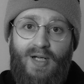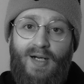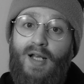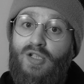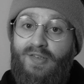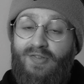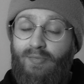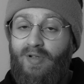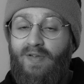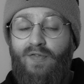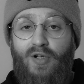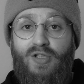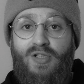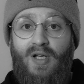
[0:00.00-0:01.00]
And actually some of the
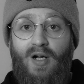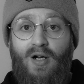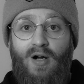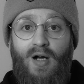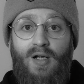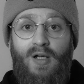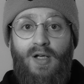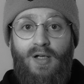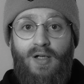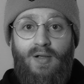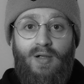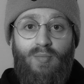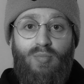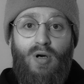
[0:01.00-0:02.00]
footage that I got
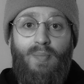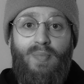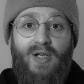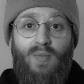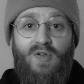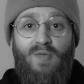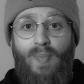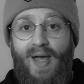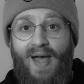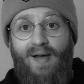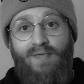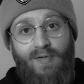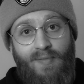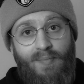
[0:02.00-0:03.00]
probably was
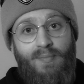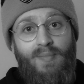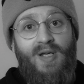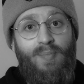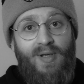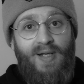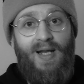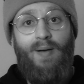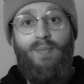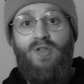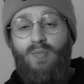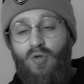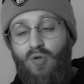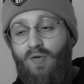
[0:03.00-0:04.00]
better from me being able
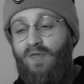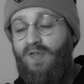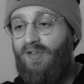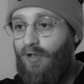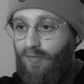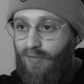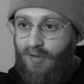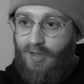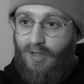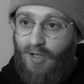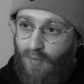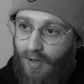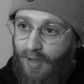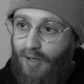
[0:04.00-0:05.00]
to move, so you
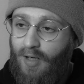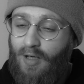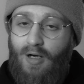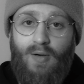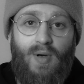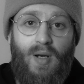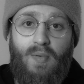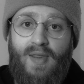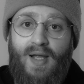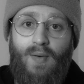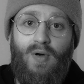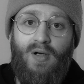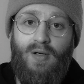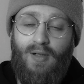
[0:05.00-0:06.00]
know what, I got away with
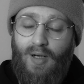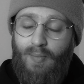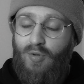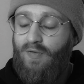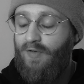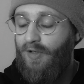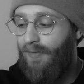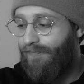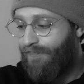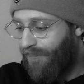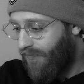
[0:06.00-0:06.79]
that one. I moved on.